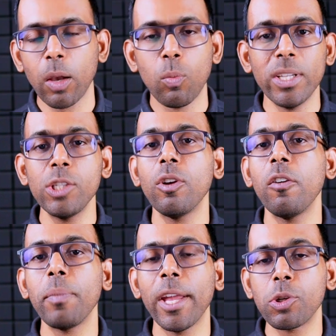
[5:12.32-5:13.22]
Once you
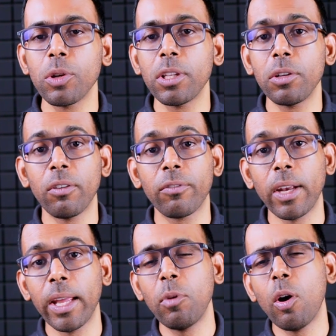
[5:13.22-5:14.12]
have made sure that you have
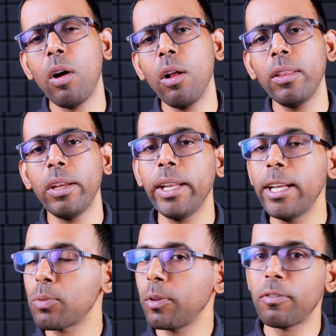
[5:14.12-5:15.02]
climbed all the
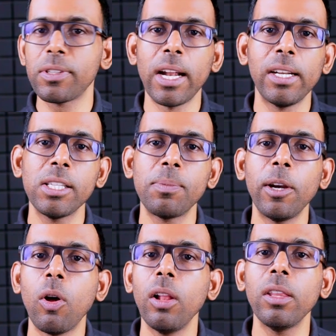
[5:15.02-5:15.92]
needs, when you have satisfied
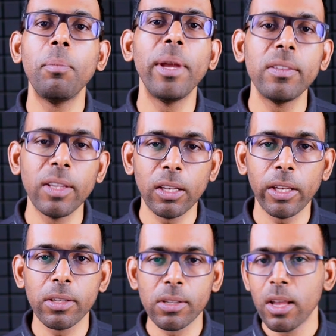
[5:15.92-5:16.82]
all the basic
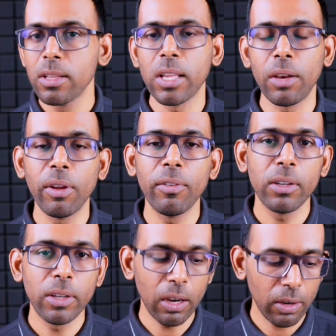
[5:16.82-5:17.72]
needs, survival
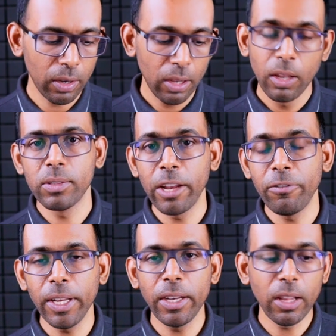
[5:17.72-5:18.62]
done,
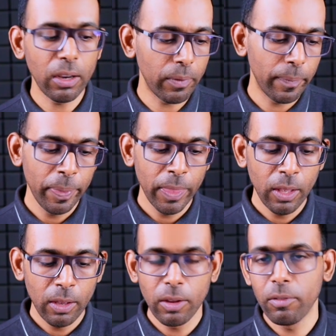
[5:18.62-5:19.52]
safety done,
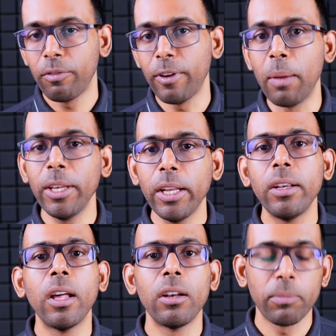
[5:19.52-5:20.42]
family
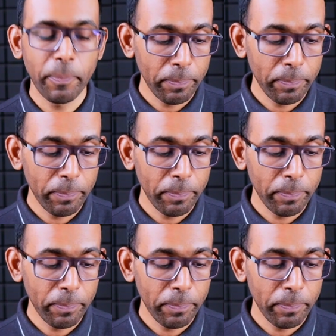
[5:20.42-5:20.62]
done,